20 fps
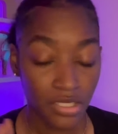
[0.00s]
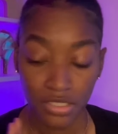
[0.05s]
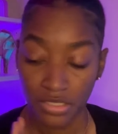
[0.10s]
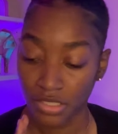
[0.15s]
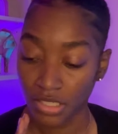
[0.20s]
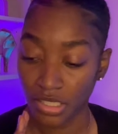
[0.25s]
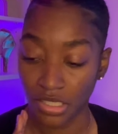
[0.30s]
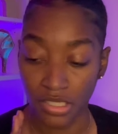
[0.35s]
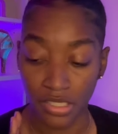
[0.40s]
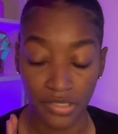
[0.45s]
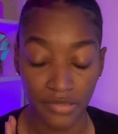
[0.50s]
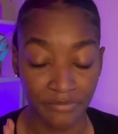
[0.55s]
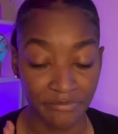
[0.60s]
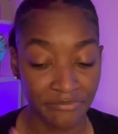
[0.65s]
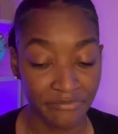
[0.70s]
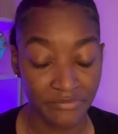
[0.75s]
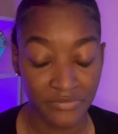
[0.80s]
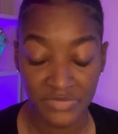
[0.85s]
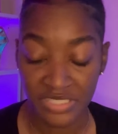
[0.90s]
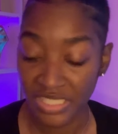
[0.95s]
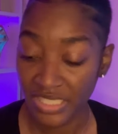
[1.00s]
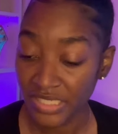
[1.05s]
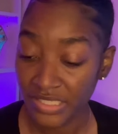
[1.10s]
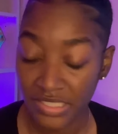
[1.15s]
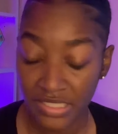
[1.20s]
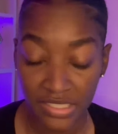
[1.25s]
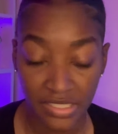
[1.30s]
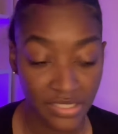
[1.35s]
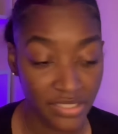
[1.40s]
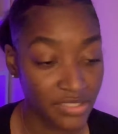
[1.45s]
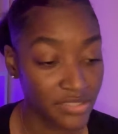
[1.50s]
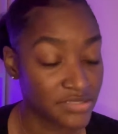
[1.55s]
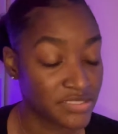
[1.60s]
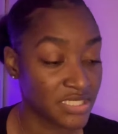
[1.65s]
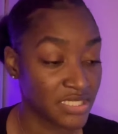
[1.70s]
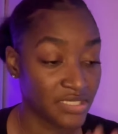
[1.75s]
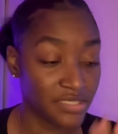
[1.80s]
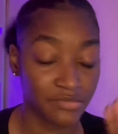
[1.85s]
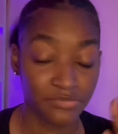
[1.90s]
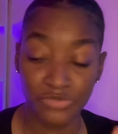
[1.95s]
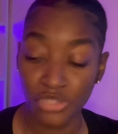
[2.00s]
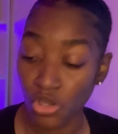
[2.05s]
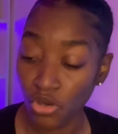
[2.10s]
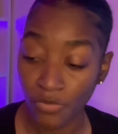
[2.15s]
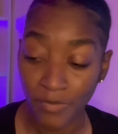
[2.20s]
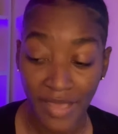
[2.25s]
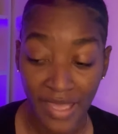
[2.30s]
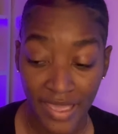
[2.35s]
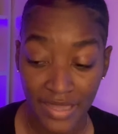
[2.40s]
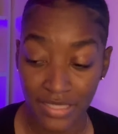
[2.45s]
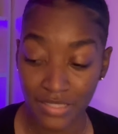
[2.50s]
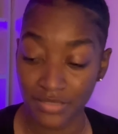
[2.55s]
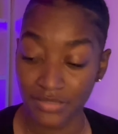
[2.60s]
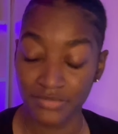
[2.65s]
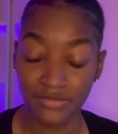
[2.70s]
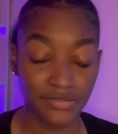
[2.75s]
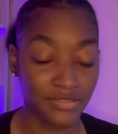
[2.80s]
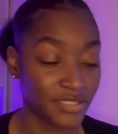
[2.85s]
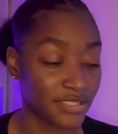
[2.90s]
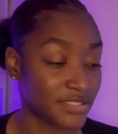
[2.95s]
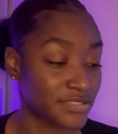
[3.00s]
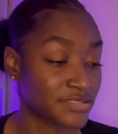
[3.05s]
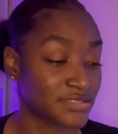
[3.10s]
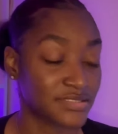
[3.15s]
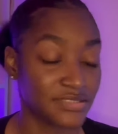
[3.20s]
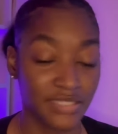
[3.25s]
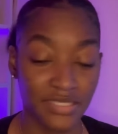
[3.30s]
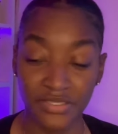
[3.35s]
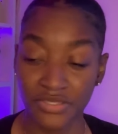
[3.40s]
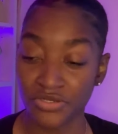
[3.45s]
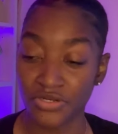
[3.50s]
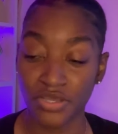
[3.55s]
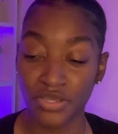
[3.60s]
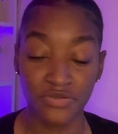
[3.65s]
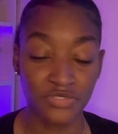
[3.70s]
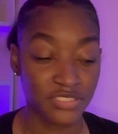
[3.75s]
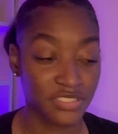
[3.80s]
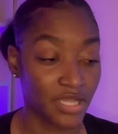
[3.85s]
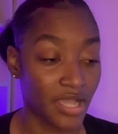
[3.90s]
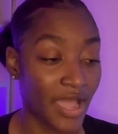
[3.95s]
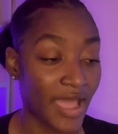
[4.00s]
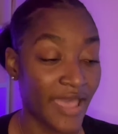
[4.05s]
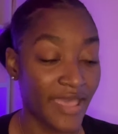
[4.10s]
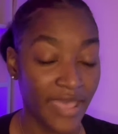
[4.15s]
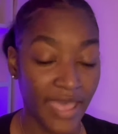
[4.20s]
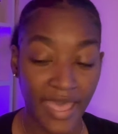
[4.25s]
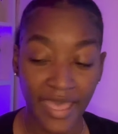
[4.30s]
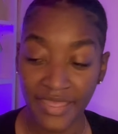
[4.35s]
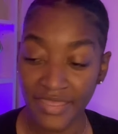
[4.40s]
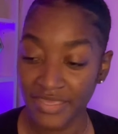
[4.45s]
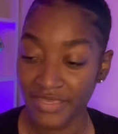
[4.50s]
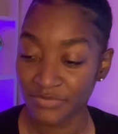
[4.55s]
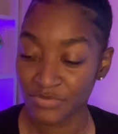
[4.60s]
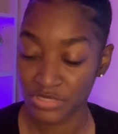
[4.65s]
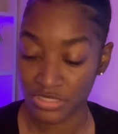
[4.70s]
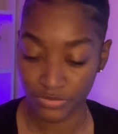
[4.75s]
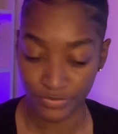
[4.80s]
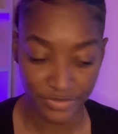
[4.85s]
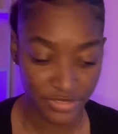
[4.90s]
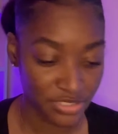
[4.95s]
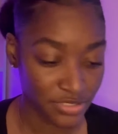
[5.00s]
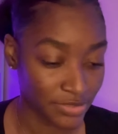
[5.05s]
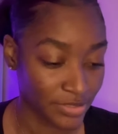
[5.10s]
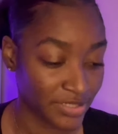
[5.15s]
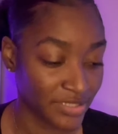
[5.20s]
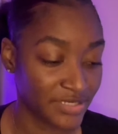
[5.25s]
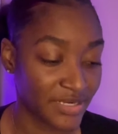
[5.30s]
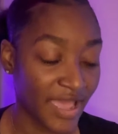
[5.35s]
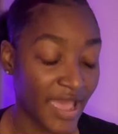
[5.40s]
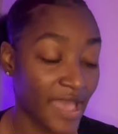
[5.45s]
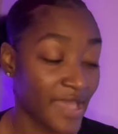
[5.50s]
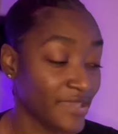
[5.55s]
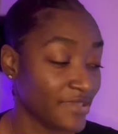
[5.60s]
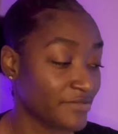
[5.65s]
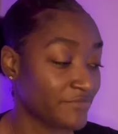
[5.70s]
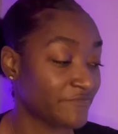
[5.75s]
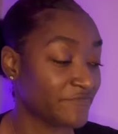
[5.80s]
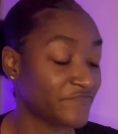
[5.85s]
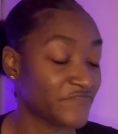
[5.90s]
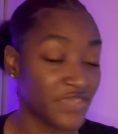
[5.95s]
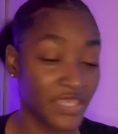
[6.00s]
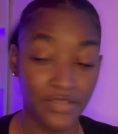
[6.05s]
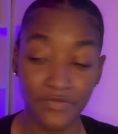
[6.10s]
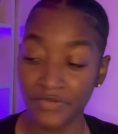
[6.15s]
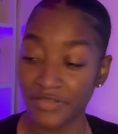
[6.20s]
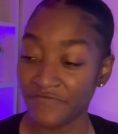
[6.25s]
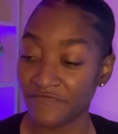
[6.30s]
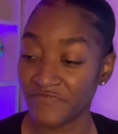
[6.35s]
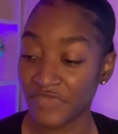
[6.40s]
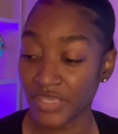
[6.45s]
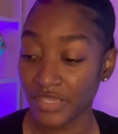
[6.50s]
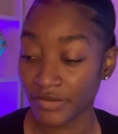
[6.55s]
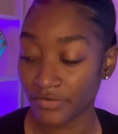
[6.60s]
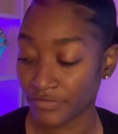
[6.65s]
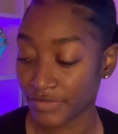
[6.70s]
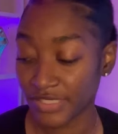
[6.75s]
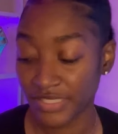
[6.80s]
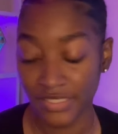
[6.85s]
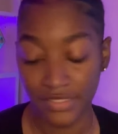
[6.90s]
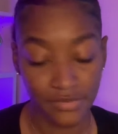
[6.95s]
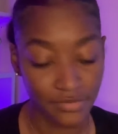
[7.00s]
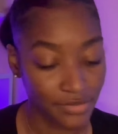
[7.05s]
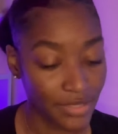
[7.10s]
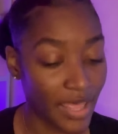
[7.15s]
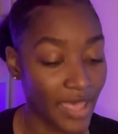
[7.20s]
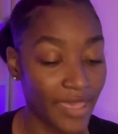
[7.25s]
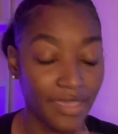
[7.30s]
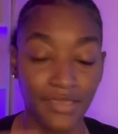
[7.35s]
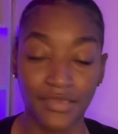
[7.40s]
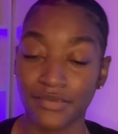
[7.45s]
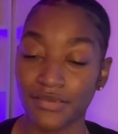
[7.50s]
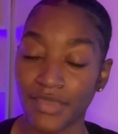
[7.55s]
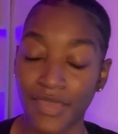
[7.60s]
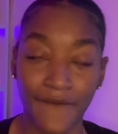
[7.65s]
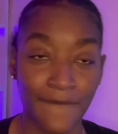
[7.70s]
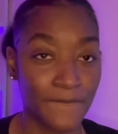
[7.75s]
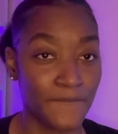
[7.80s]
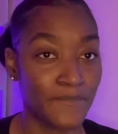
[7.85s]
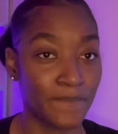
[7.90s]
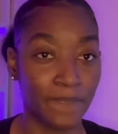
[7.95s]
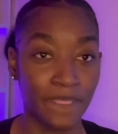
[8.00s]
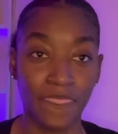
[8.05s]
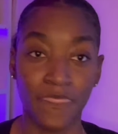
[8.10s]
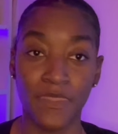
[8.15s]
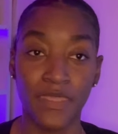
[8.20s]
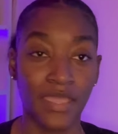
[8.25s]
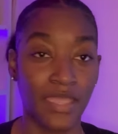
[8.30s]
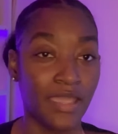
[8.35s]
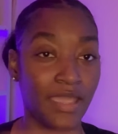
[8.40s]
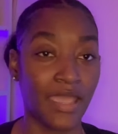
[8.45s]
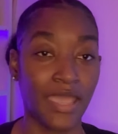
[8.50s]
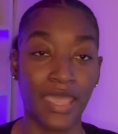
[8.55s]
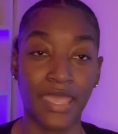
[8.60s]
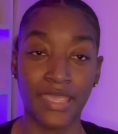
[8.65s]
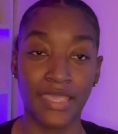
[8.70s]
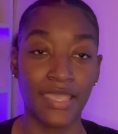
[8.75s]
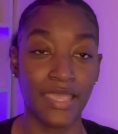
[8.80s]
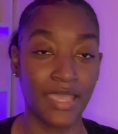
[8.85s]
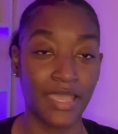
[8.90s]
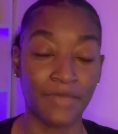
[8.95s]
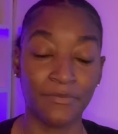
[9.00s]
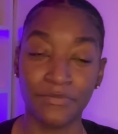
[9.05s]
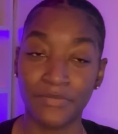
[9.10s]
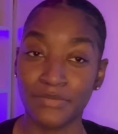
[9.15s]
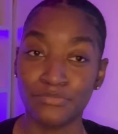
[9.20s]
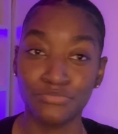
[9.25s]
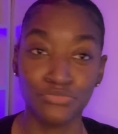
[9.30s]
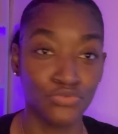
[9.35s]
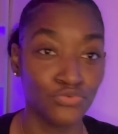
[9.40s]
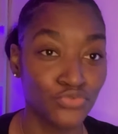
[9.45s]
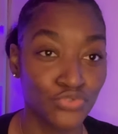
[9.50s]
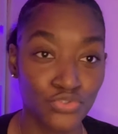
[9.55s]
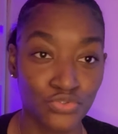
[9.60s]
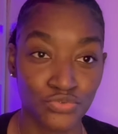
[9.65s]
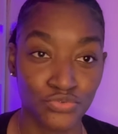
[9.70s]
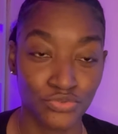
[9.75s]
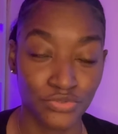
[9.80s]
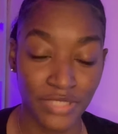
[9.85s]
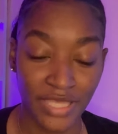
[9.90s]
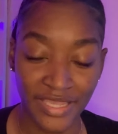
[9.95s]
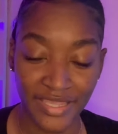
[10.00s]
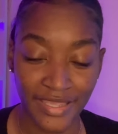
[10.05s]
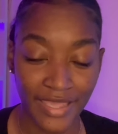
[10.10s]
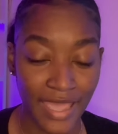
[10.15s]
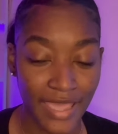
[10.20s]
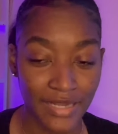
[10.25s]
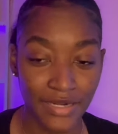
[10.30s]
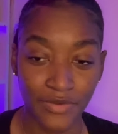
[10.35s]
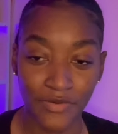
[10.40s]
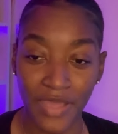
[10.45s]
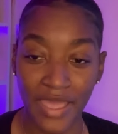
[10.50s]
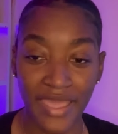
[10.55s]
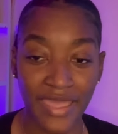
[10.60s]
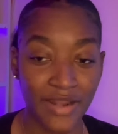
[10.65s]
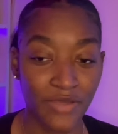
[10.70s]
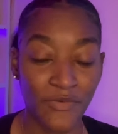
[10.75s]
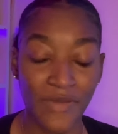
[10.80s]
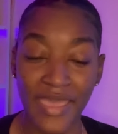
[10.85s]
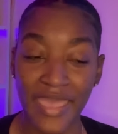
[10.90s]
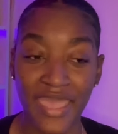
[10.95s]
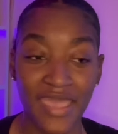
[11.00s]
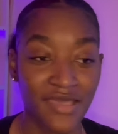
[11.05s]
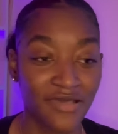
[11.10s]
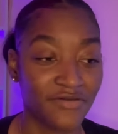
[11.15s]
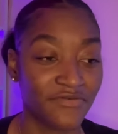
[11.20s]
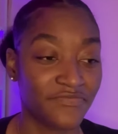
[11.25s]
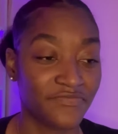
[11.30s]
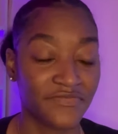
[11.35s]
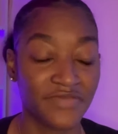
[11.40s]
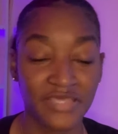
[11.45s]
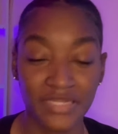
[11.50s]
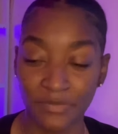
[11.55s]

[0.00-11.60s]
uh, um, Nicki, team nobody. Cause you know, so I, I in Switzerland, I am very, very like, I'm, I, I'm, I'm neutral. Like I don't, I don't have an